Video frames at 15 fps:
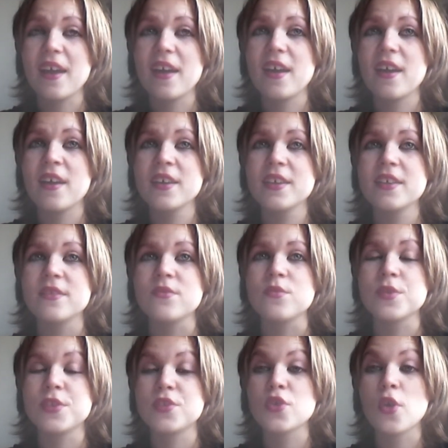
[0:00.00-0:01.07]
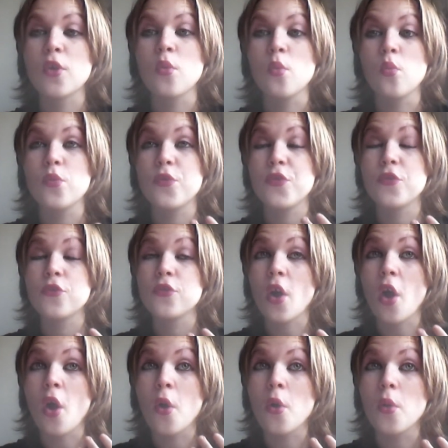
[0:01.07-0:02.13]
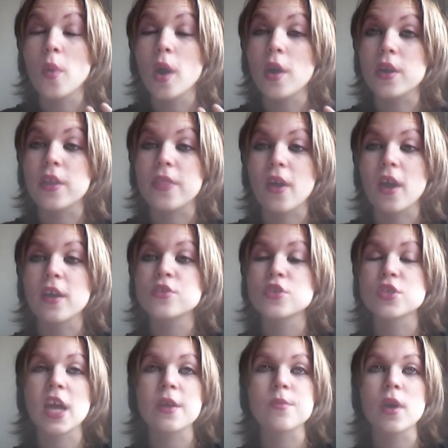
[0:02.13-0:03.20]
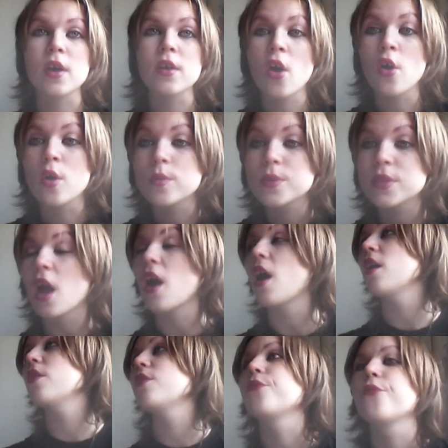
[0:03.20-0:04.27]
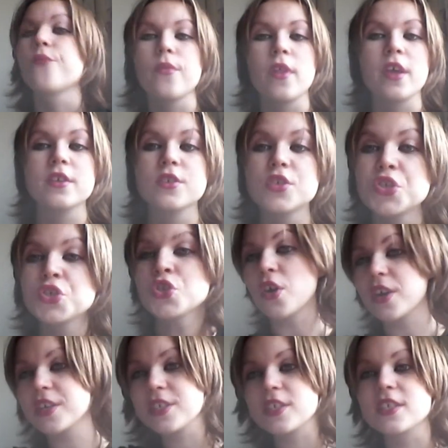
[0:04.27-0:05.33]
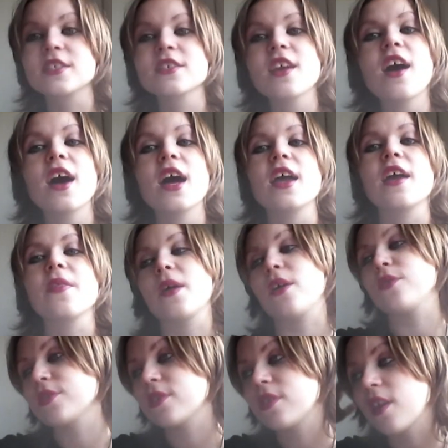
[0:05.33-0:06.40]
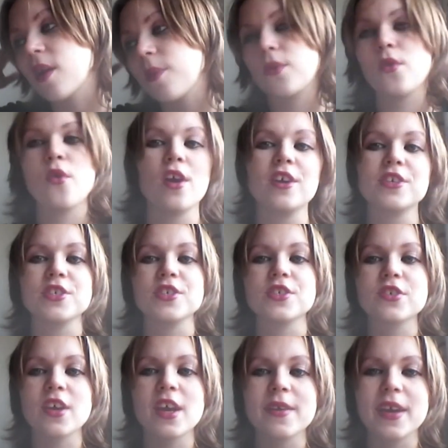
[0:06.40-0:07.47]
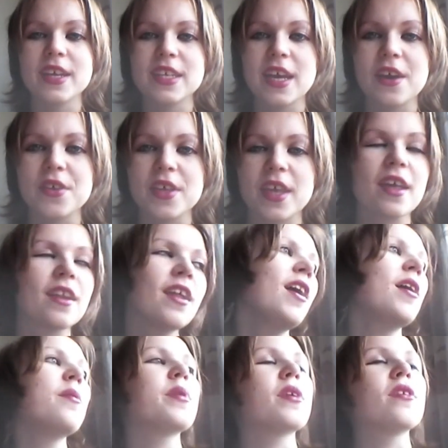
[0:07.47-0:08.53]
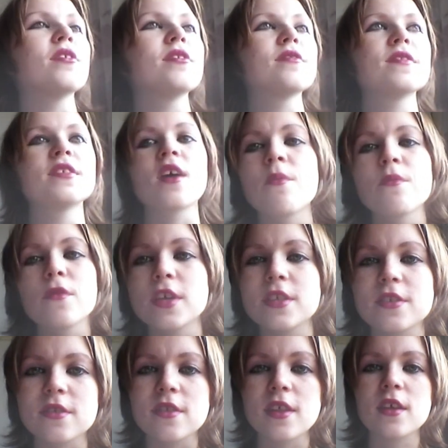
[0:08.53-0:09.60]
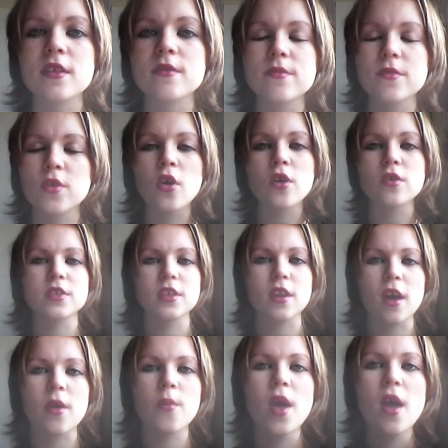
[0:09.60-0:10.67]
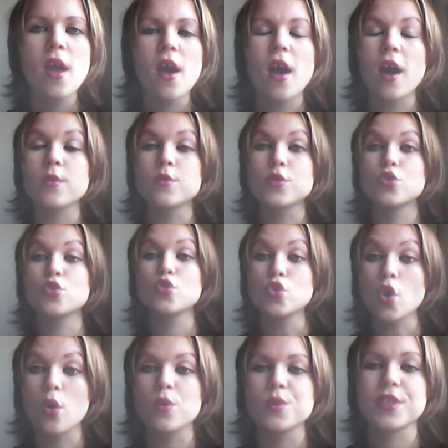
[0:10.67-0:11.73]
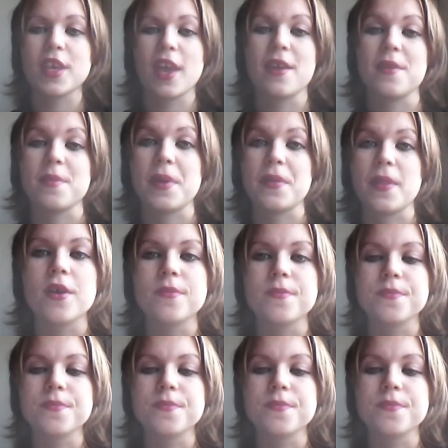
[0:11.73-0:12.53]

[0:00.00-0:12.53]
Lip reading: was so worried that I just had my hopes like shot into the sky, and then I was going to come crashing straight back down again because for some reason they'd cocked it up. I was so scared about that.